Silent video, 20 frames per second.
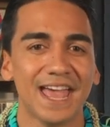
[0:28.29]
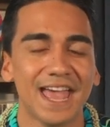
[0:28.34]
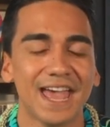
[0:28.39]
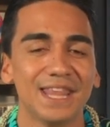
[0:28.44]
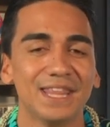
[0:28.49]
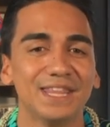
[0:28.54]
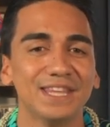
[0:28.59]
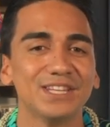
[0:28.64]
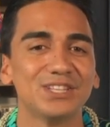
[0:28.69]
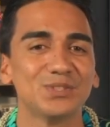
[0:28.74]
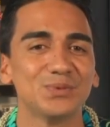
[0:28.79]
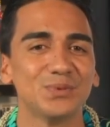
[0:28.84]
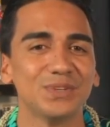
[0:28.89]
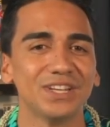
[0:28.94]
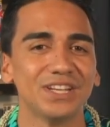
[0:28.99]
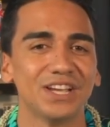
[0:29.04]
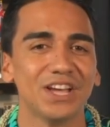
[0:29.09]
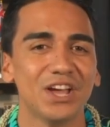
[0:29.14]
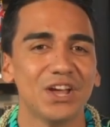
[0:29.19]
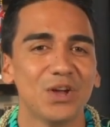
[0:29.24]
And this
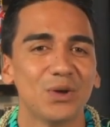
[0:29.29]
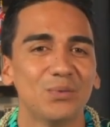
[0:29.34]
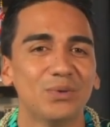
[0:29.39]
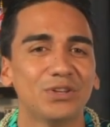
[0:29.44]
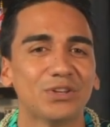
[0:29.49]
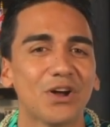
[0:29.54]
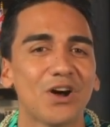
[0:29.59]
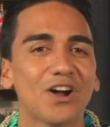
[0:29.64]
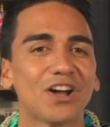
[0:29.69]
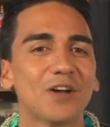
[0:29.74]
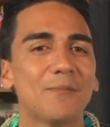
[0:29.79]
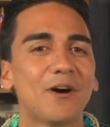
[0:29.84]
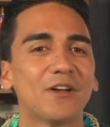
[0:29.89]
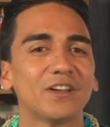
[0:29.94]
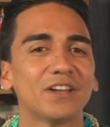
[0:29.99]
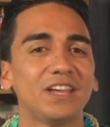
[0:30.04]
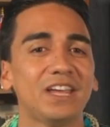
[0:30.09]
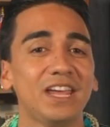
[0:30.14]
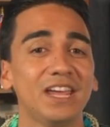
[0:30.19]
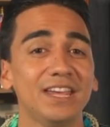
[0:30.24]
week, we talk
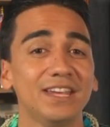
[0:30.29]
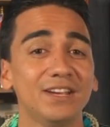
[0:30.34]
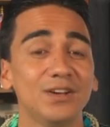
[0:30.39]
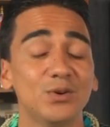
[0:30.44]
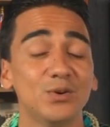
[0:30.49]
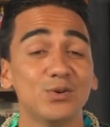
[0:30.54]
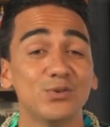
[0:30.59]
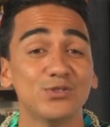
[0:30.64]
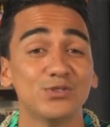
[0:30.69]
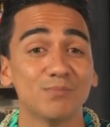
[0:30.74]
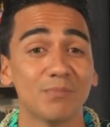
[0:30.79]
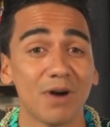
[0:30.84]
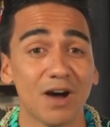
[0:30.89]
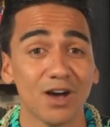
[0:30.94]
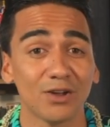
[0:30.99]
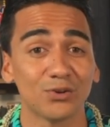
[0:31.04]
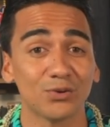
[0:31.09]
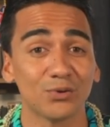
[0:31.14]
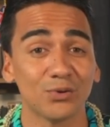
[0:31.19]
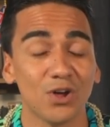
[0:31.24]
about a king whose
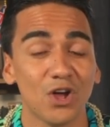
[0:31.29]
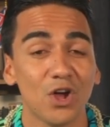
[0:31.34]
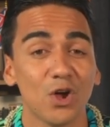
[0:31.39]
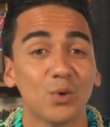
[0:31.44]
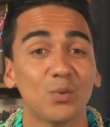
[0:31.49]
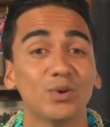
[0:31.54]
motto